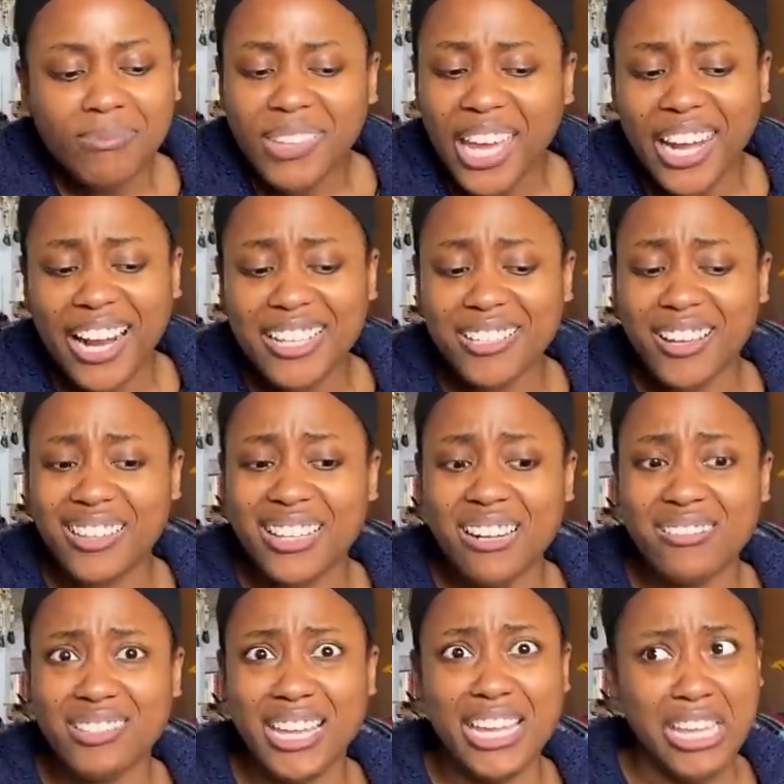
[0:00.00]
And I saw that and I
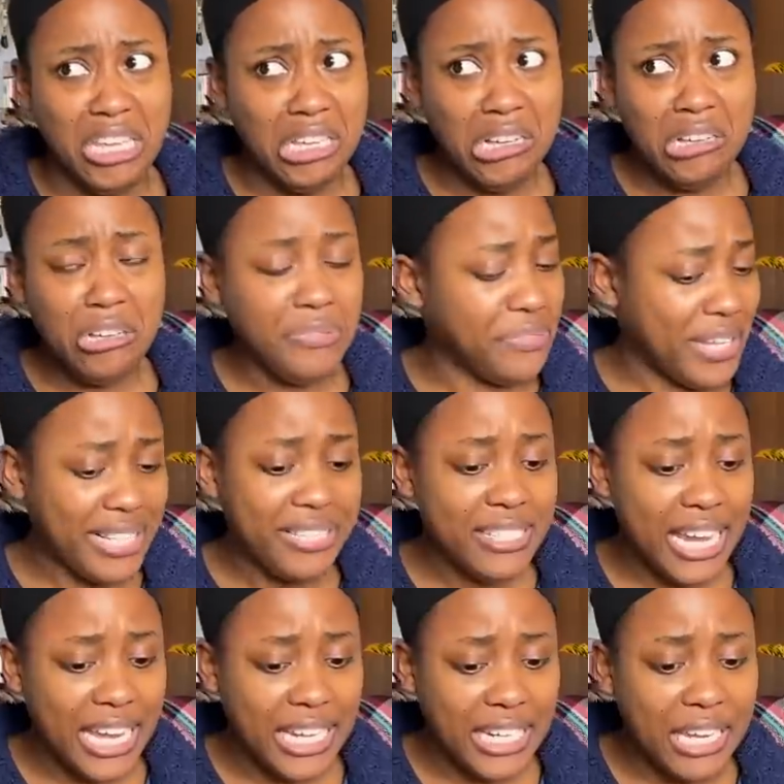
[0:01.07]
was like, ew, that's
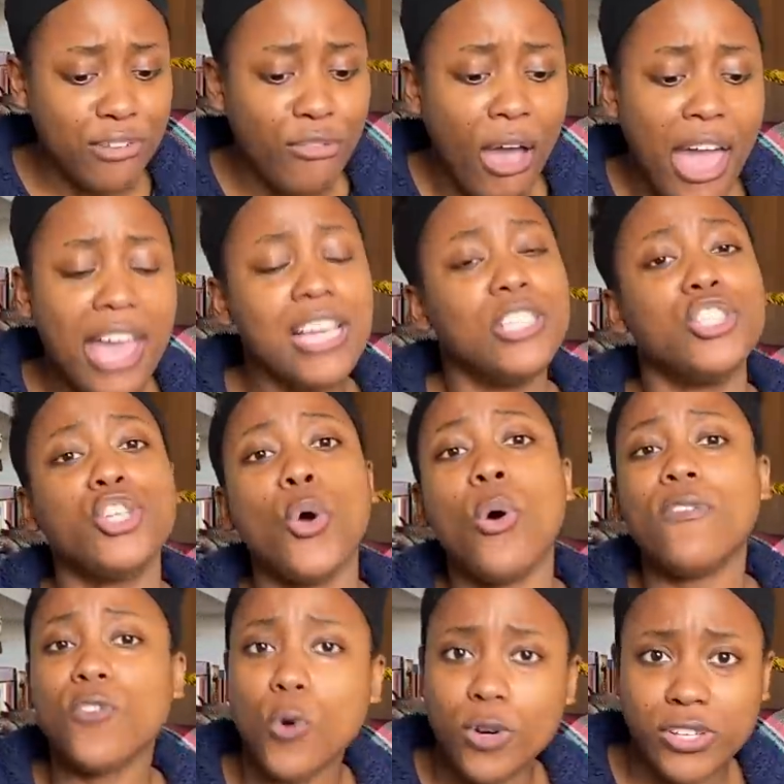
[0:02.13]
negative. And so,
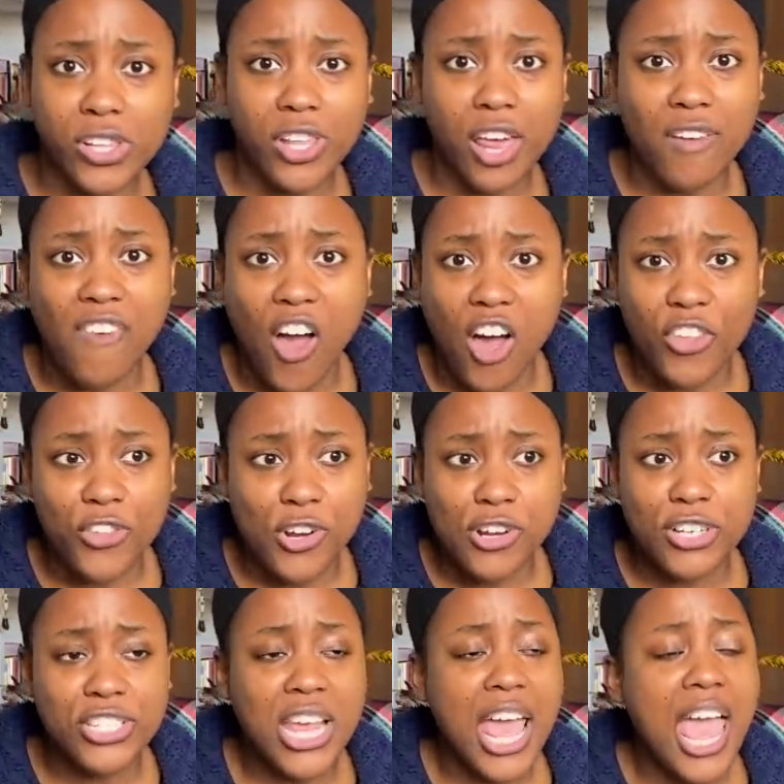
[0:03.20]
of course, a lot of
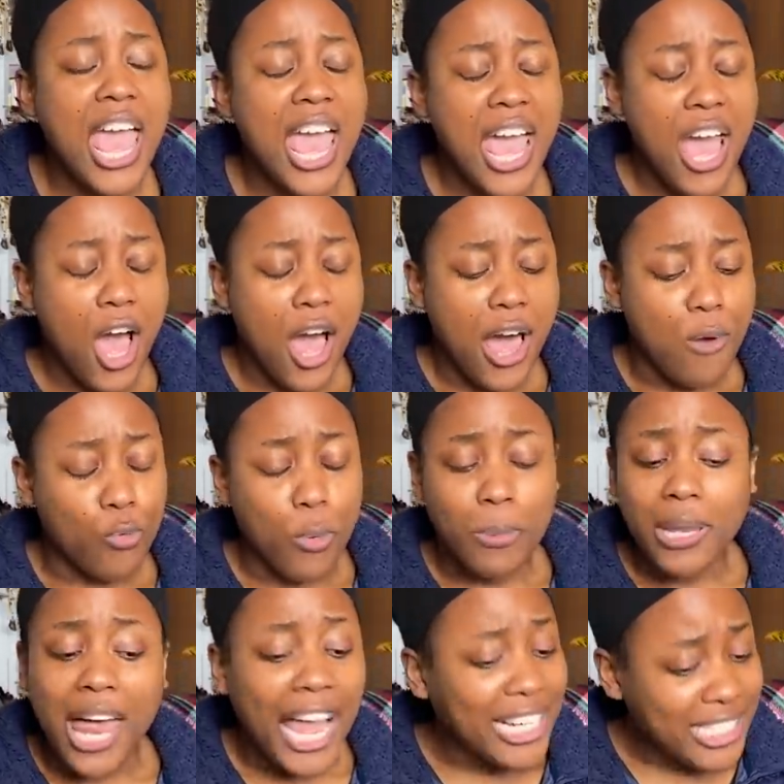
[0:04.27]
authors
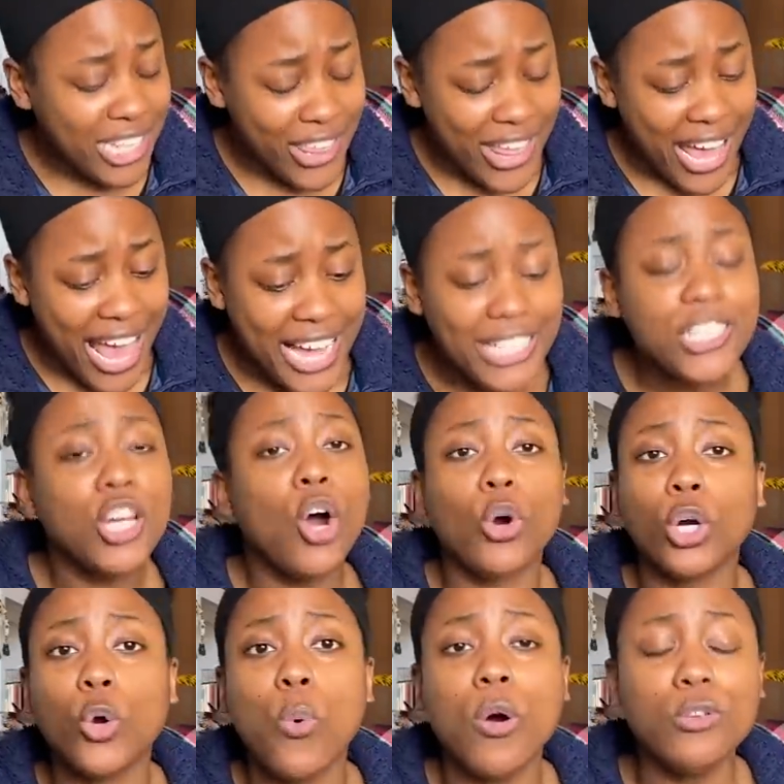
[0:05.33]
replied to that or
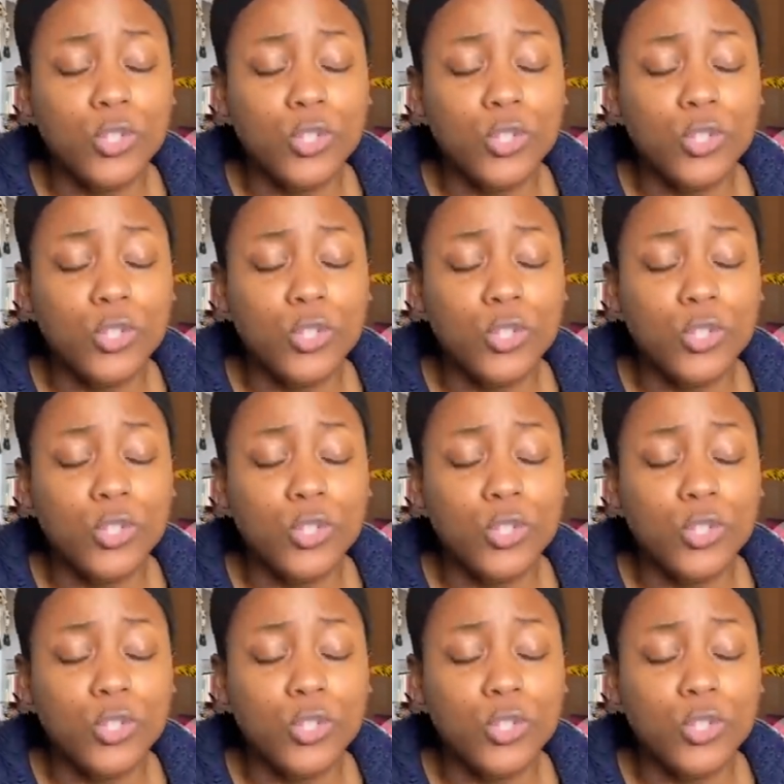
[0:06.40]
quote